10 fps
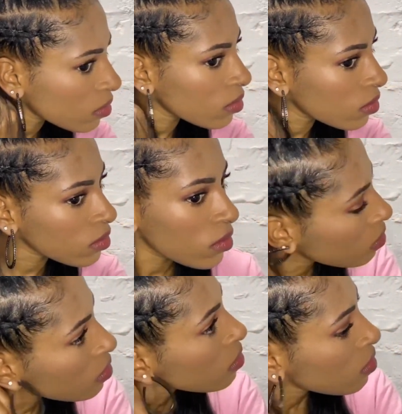we are
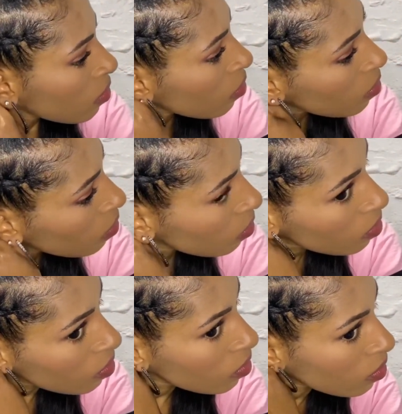going to take a
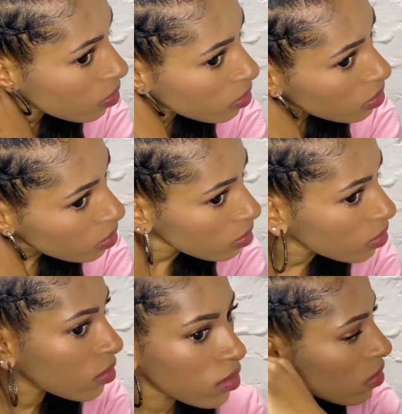piece of hair from
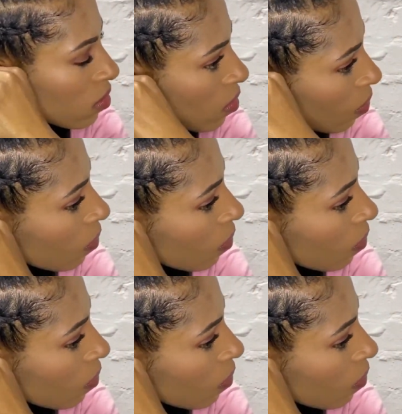the top